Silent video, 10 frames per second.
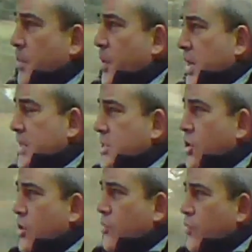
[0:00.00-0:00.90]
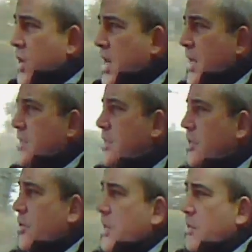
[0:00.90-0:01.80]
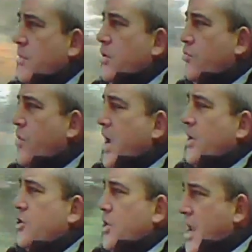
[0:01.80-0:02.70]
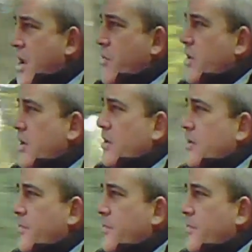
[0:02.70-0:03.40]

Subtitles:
but it's not really until you get the mid-range area